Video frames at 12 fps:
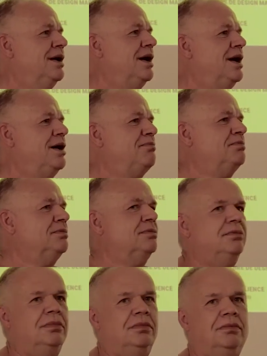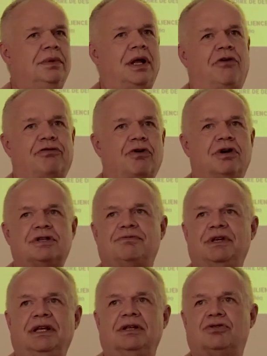time. Of course,
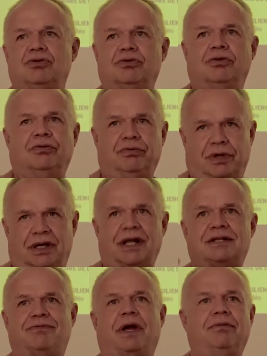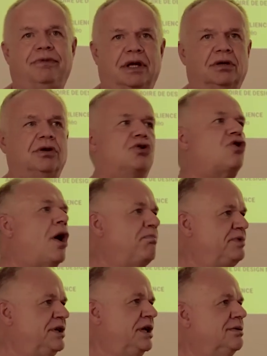we need to, and that's why we are a
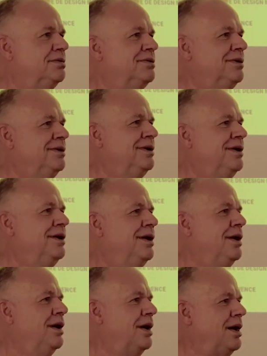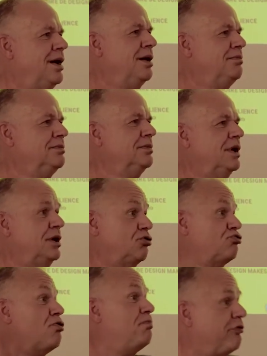company, and a
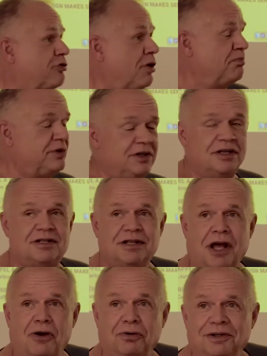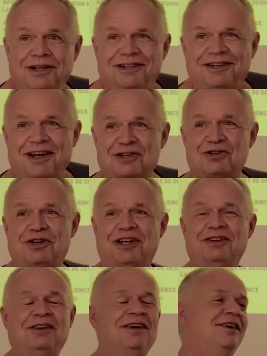group of companies now,
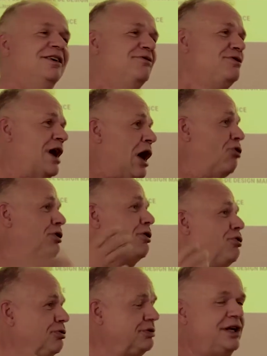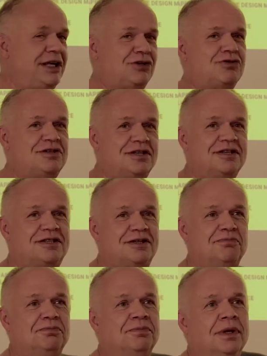actually, yeah, our own
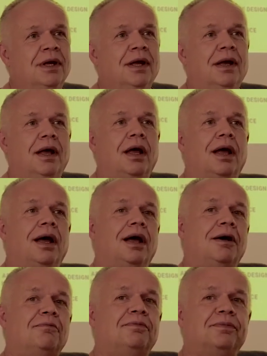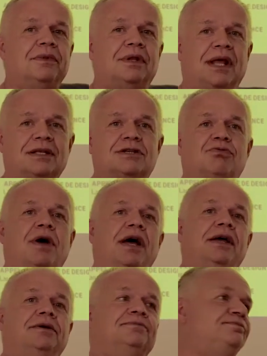ecosystem. That's
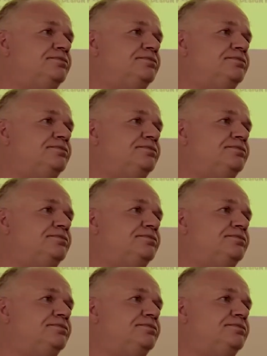where